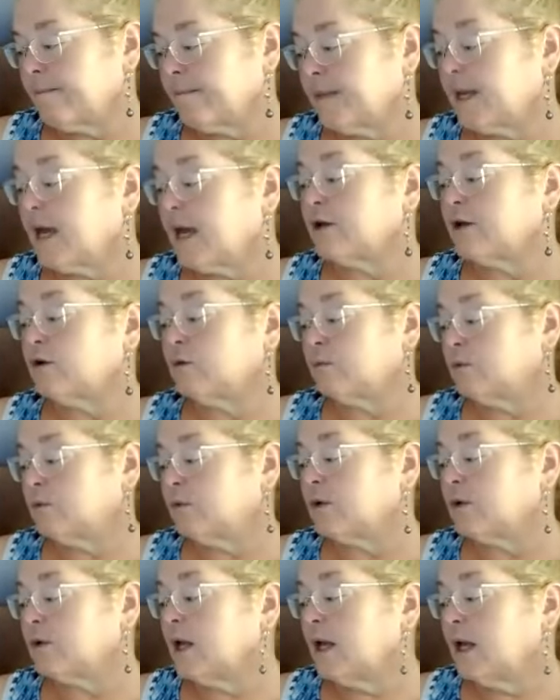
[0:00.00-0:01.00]
new
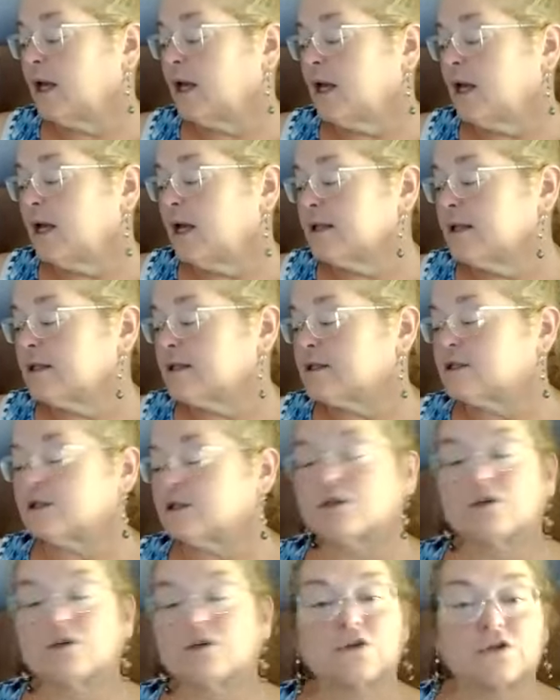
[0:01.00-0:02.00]
moon. This
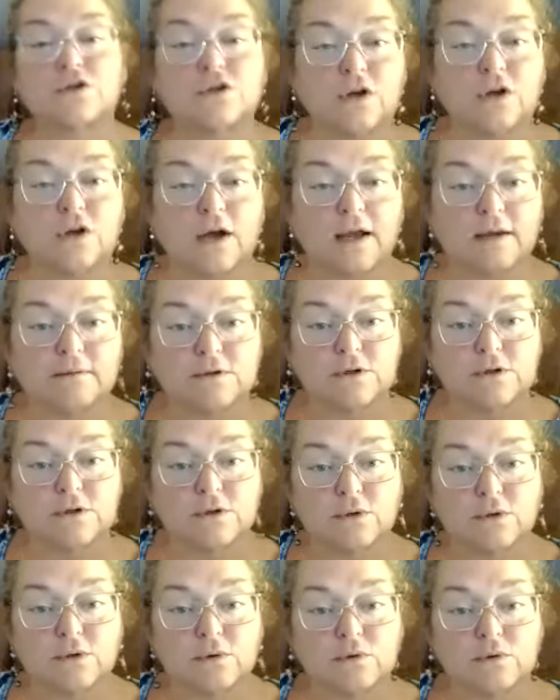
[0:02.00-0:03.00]
is a good time
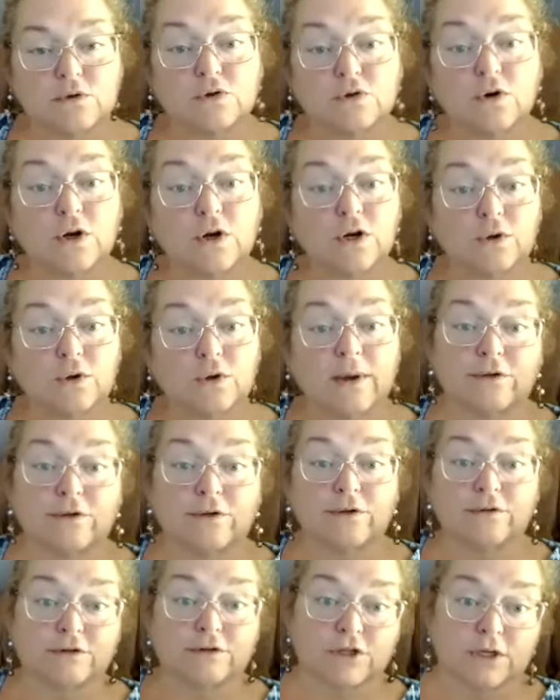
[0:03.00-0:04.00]
to start a new
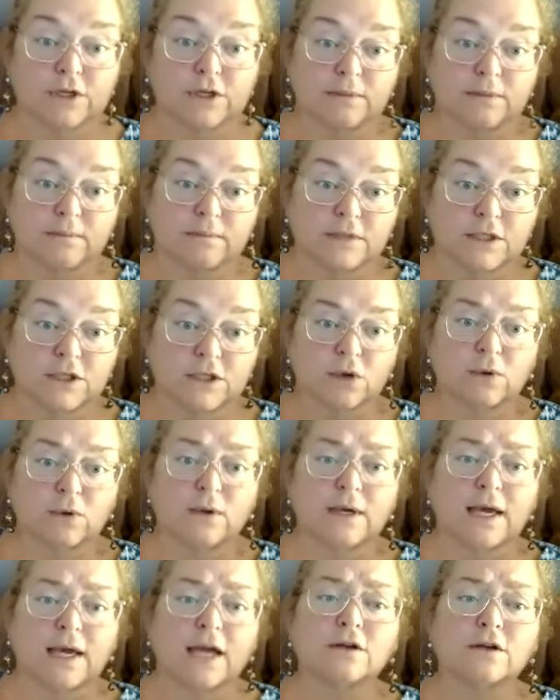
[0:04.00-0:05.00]
health regime. So
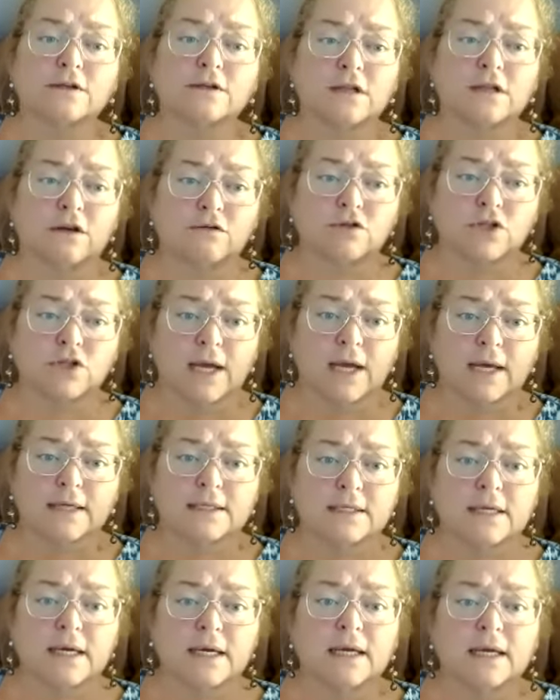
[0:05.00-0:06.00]
get yourself
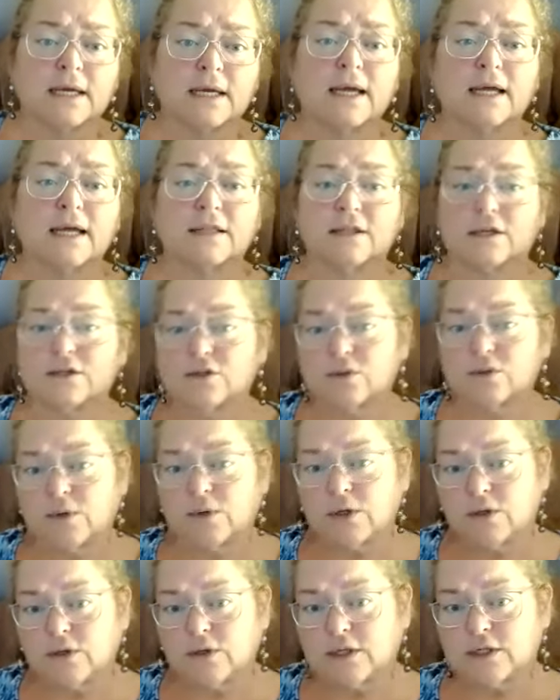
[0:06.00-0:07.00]
checked and then do
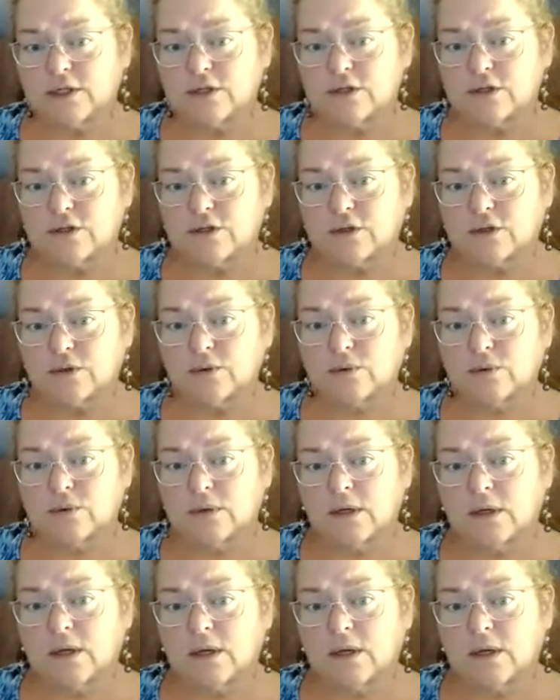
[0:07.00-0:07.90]
what you need to do